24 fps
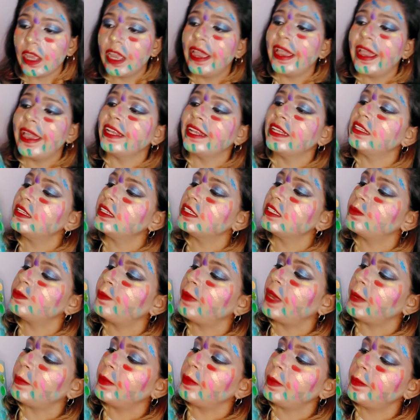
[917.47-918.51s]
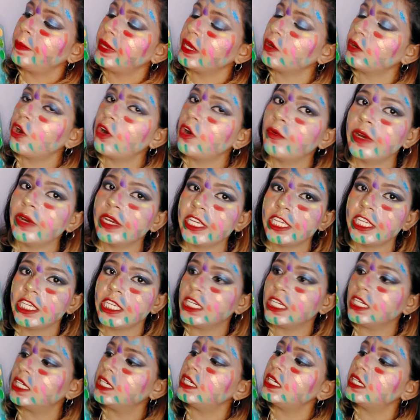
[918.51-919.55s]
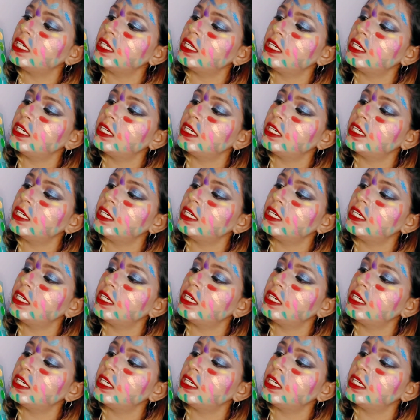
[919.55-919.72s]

And this baby pink over here.